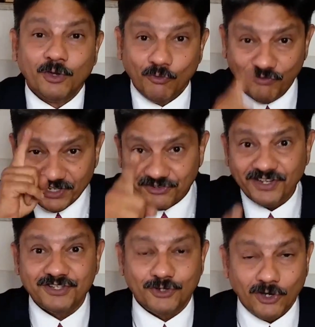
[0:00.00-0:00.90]
Victory
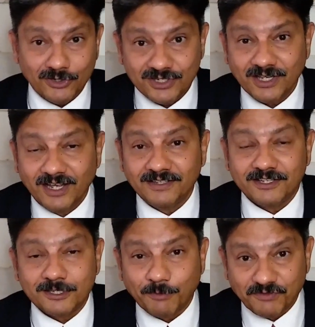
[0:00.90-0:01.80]
is yours. This
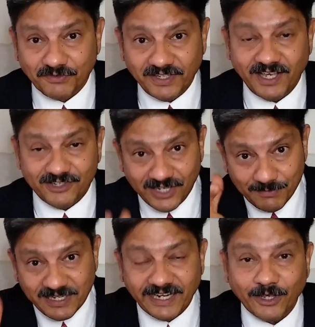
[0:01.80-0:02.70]
is Prof VKJ. I'm
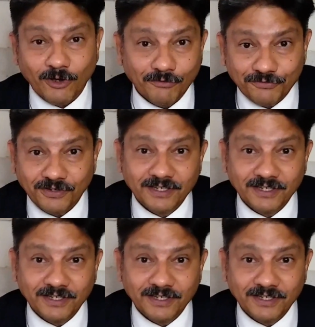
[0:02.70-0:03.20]
signing off.